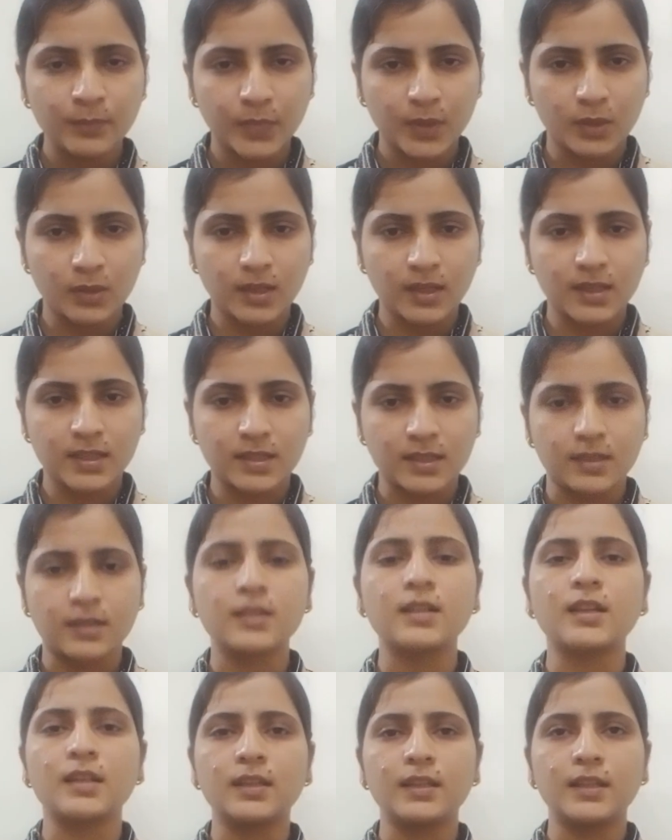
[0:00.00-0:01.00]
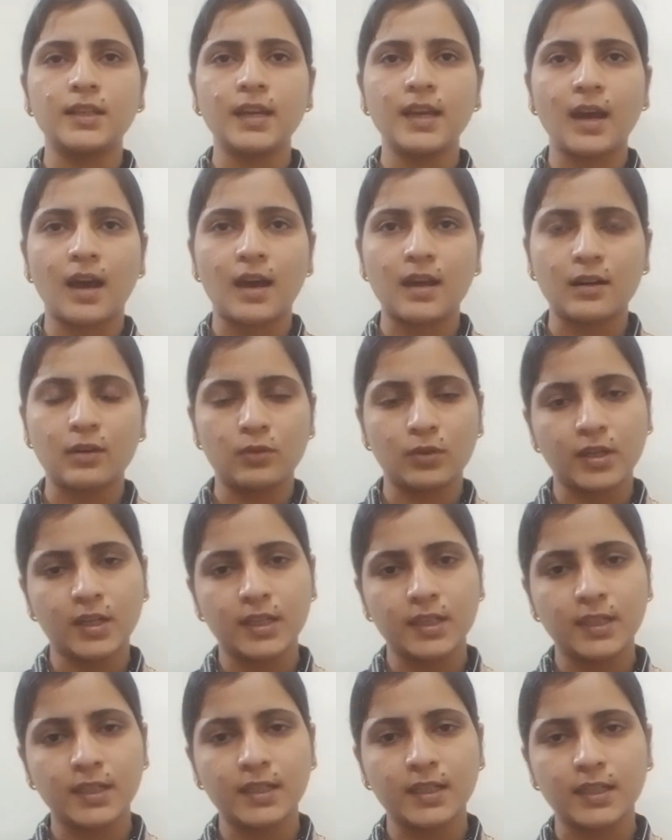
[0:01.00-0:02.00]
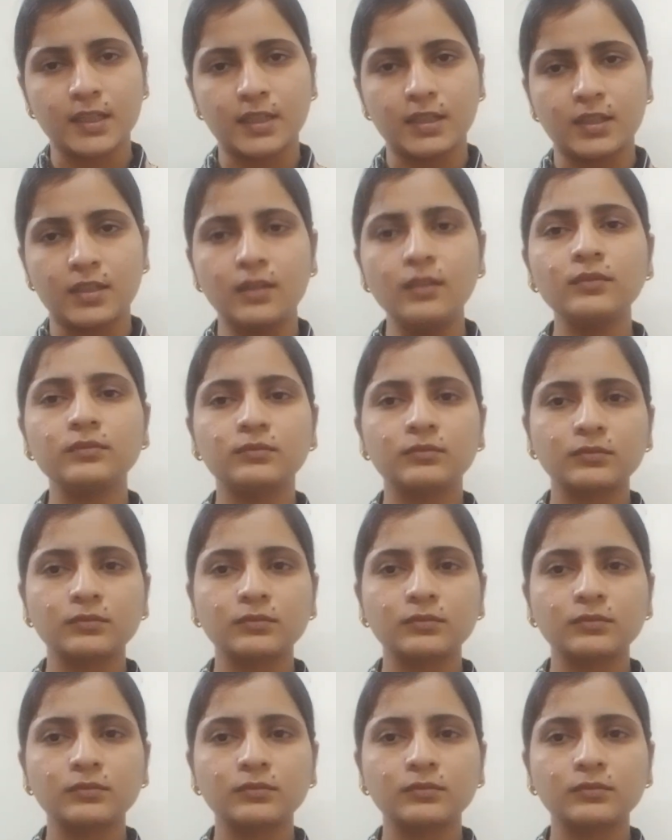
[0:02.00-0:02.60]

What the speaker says: protection, and they are located in the